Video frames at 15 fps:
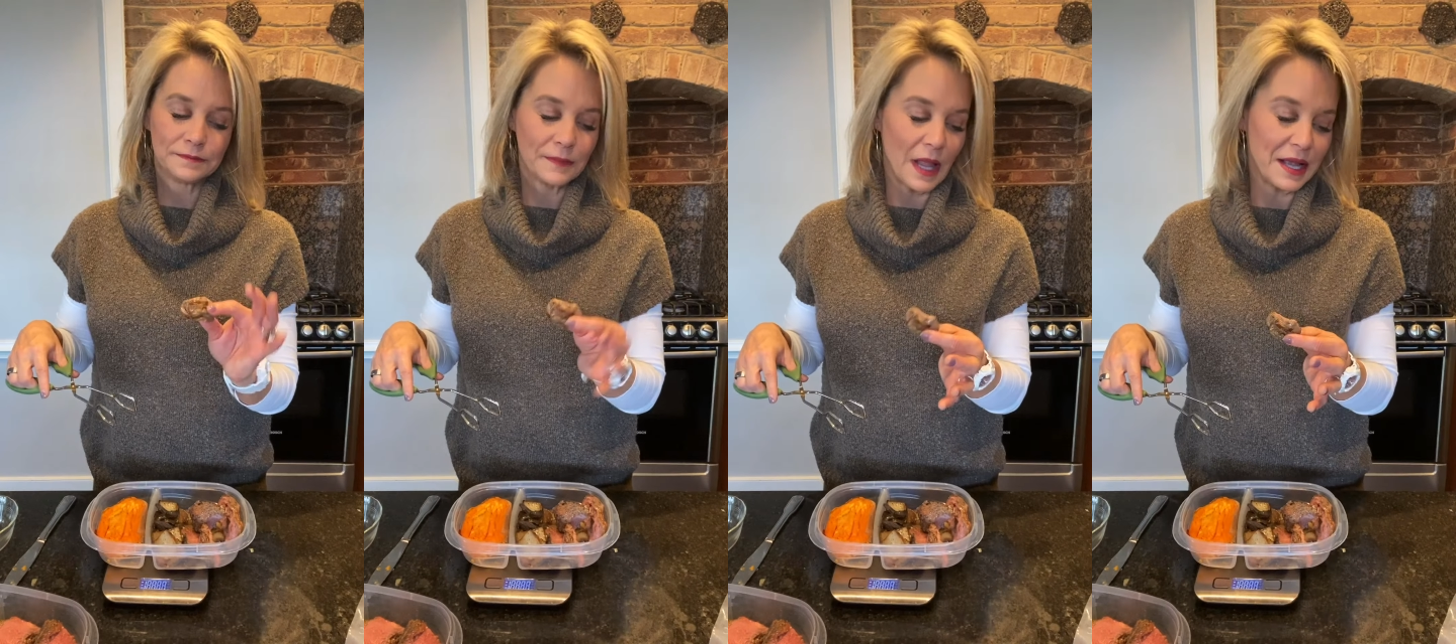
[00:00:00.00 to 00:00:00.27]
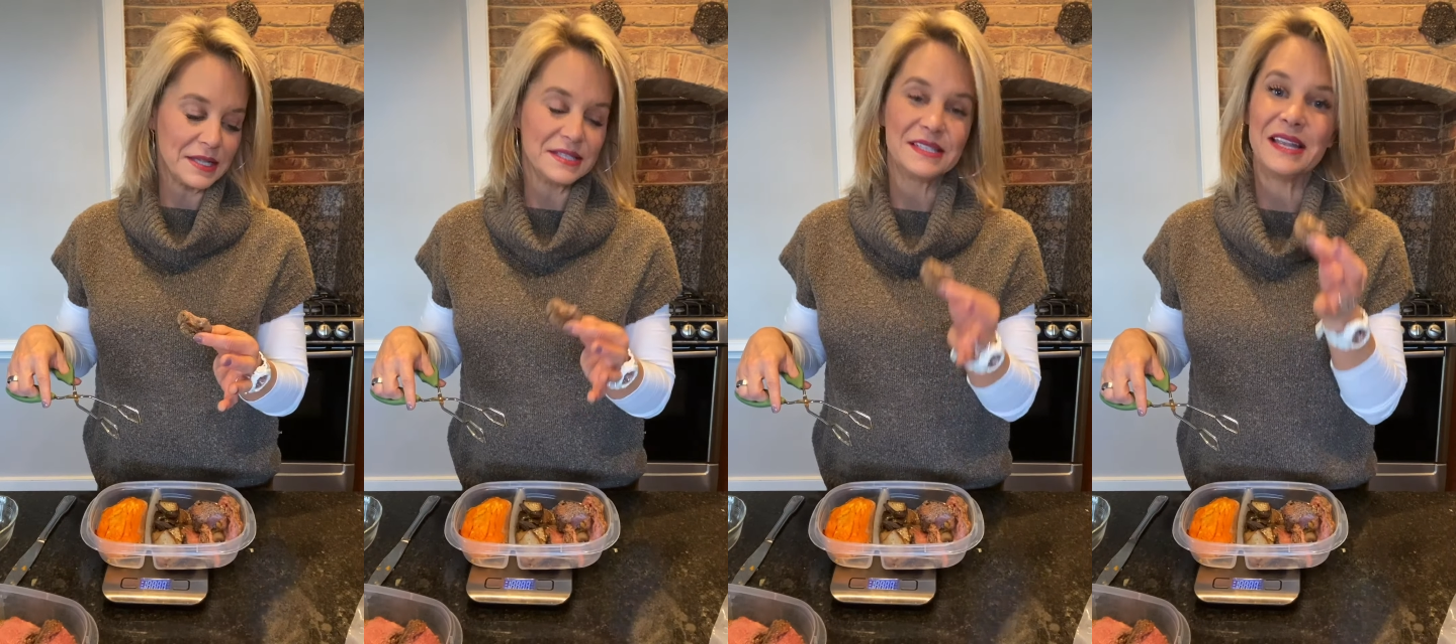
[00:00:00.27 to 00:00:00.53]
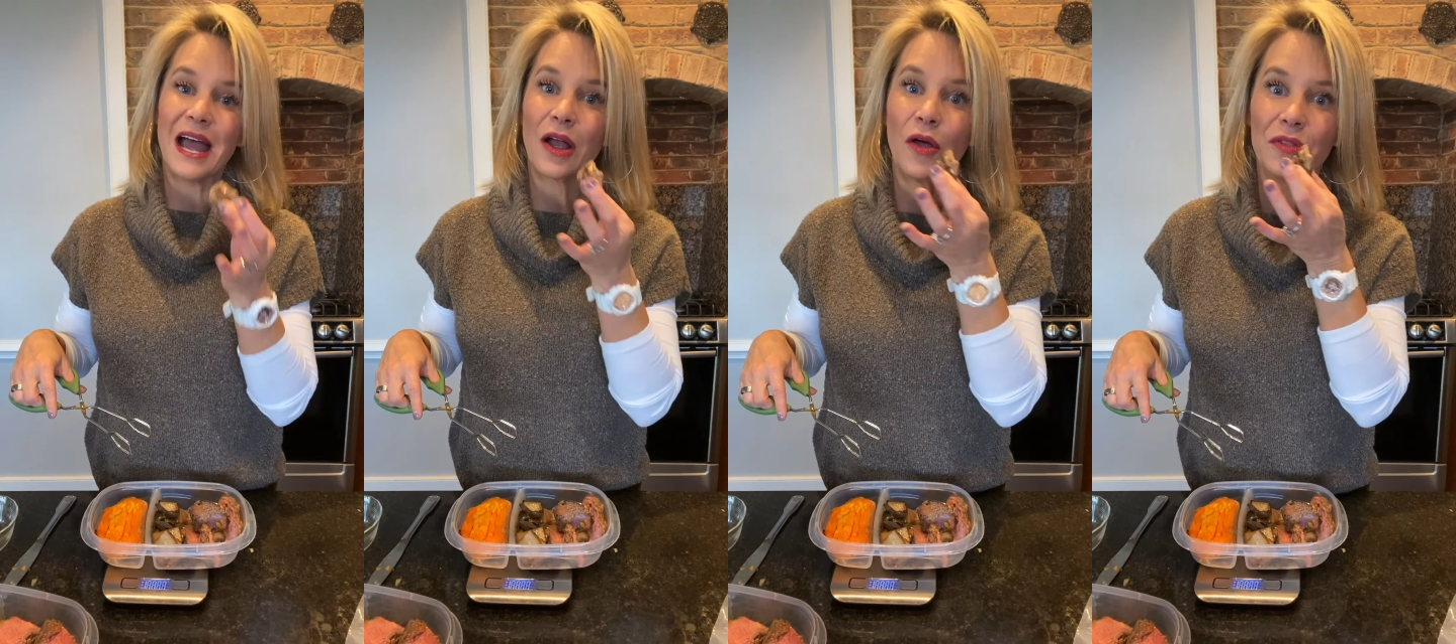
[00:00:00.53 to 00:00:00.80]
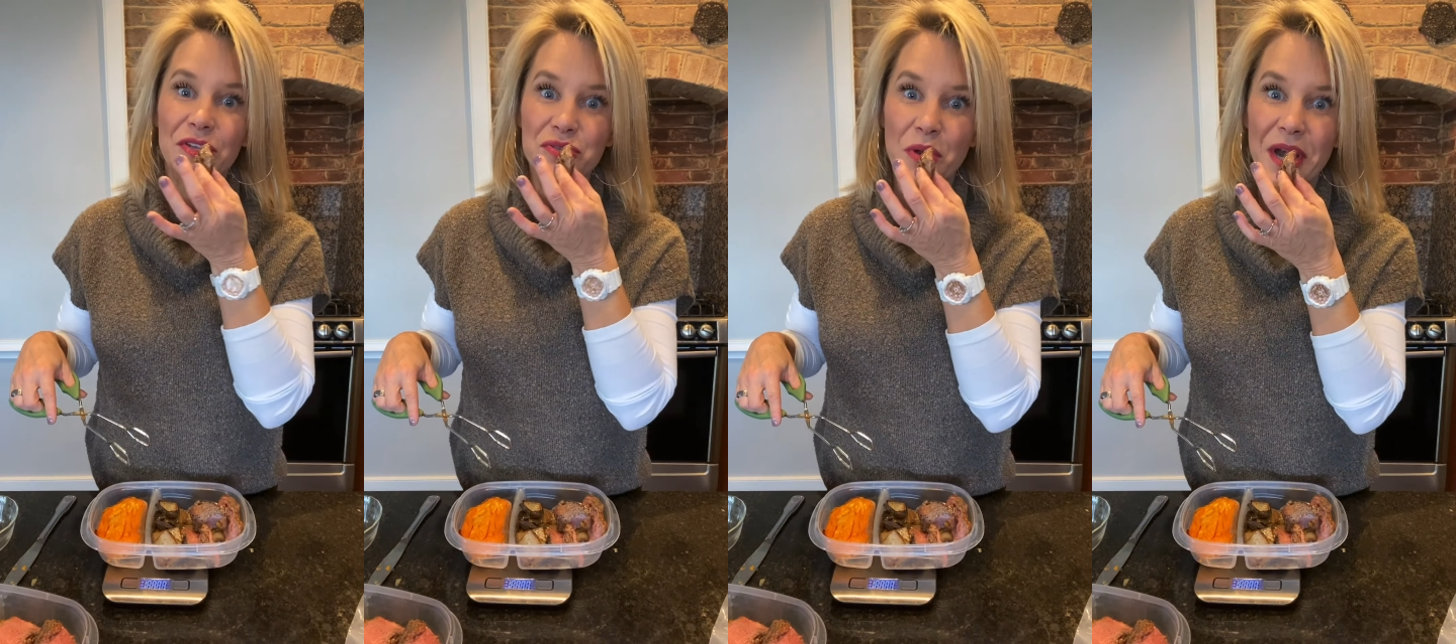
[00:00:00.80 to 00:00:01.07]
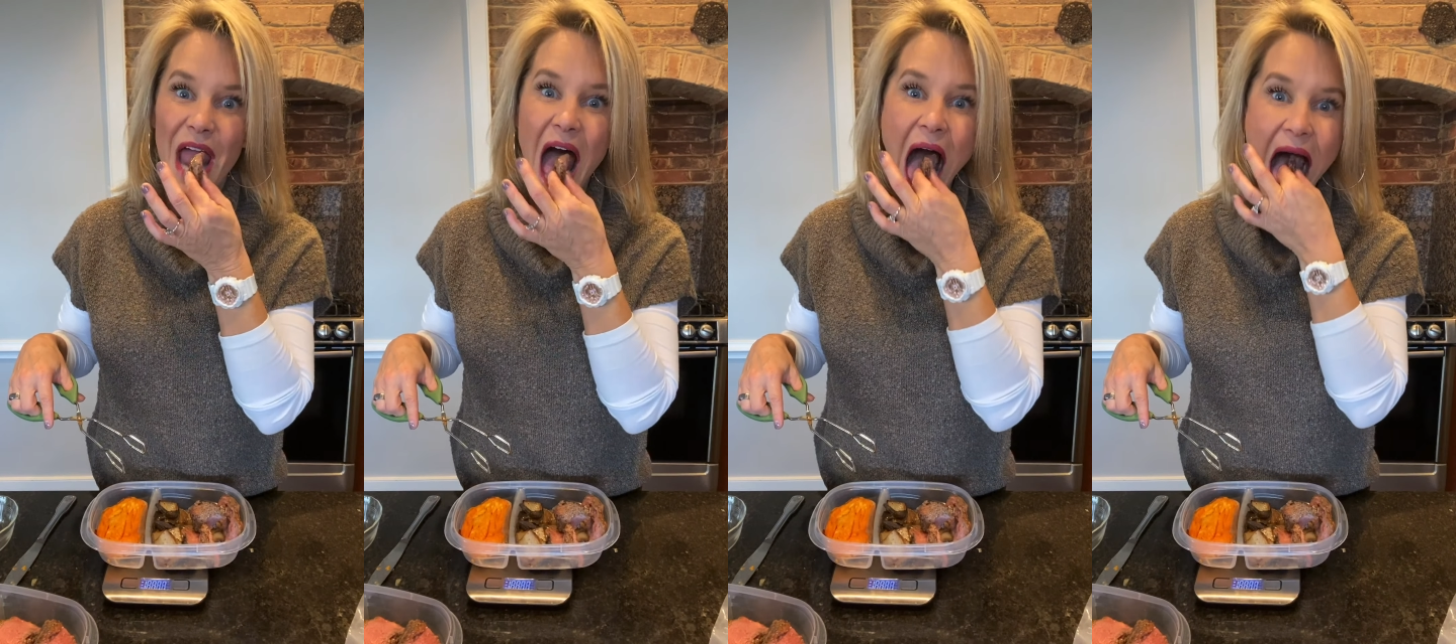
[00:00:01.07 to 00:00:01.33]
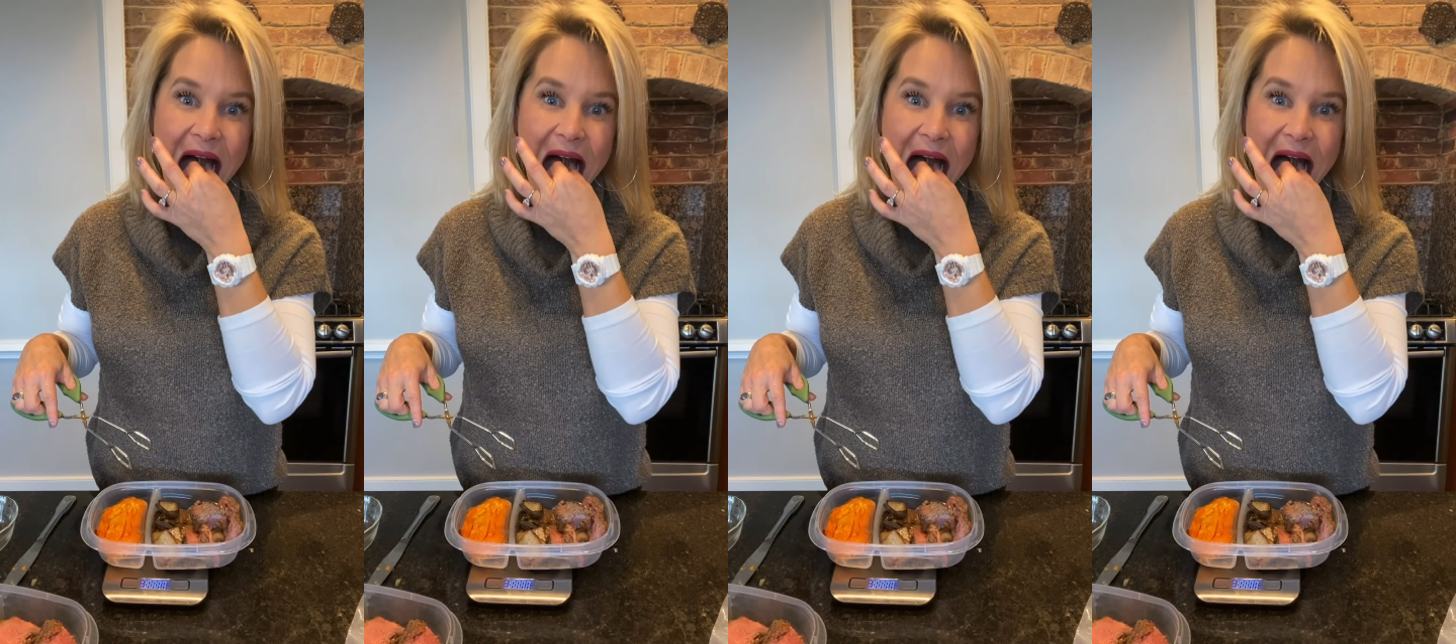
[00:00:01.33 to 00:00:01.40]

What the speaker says: I can snack on this right now.